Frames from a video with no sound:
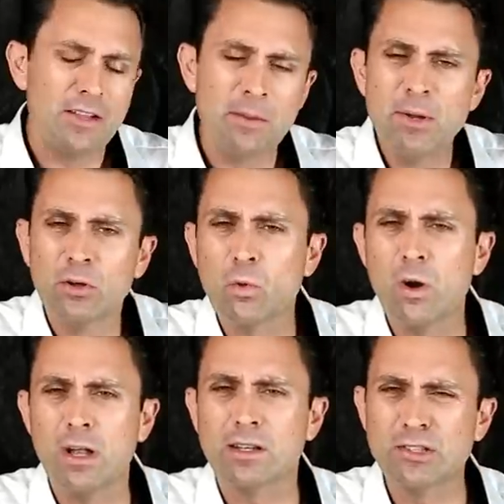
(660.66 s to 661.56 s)
the build
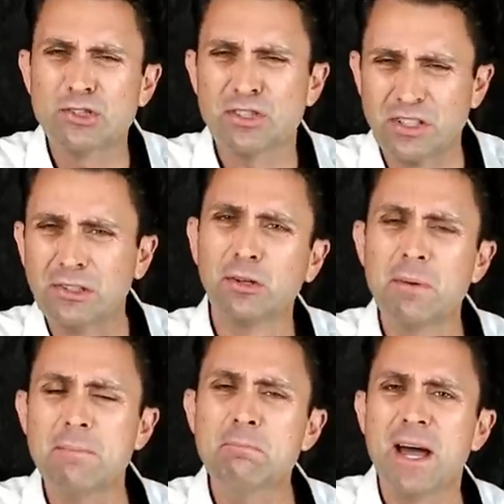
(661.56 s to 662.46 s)
quality is just a little
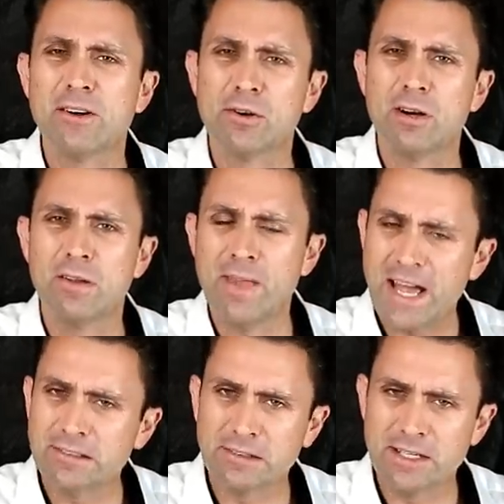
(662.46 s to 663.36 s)
bit better on
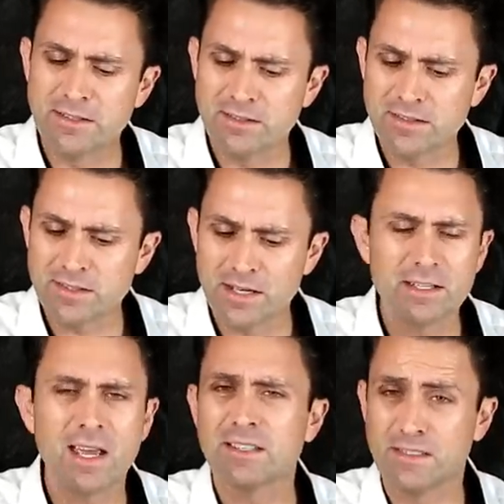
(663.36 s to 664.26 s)
that lens.
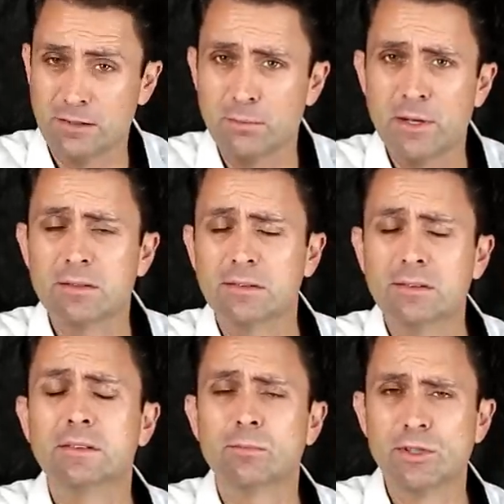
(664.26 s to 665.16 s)
It has a little bit
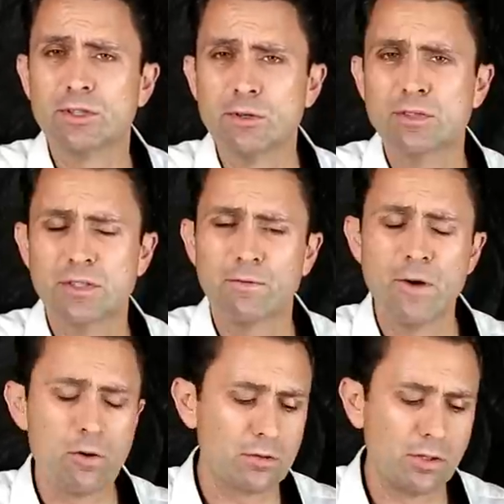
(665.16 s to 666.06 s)
reduced a
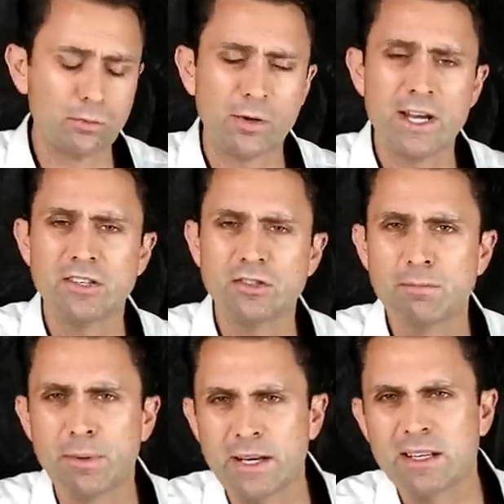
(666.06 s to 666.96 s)
focal
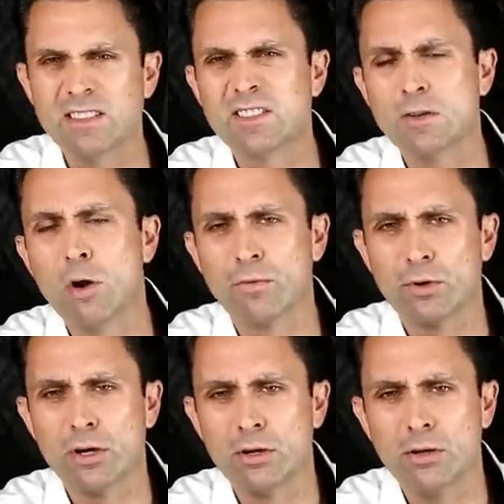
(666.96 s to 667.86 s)
range, but its
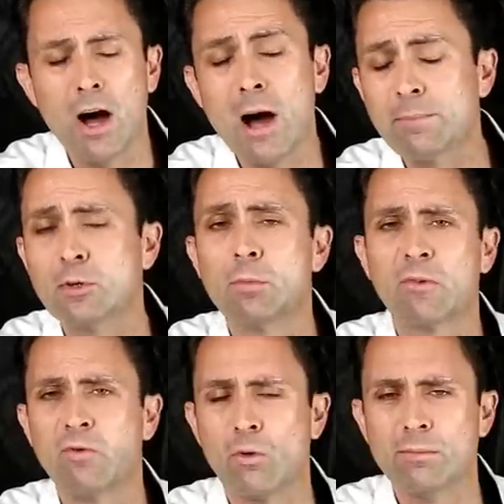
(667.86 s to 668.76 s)
overall optical
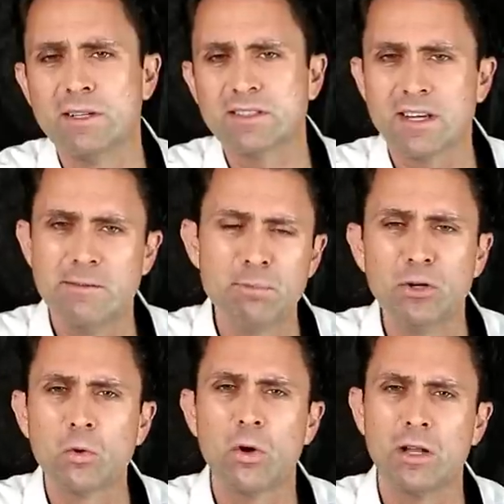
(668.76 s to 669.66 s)
performance and
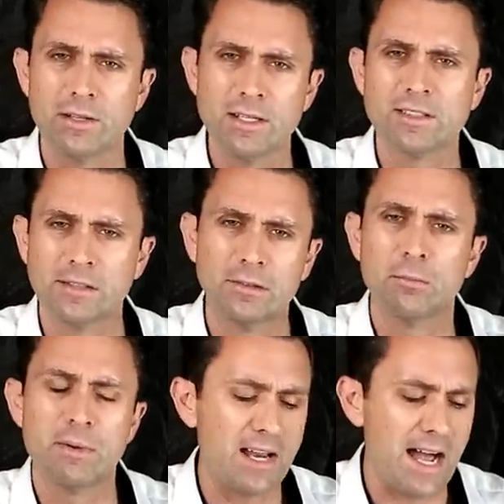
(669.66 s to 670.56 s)
build quality is a
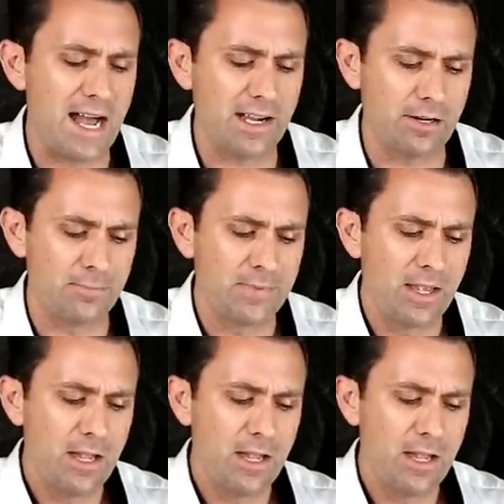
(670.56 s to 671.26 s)
little bit higher.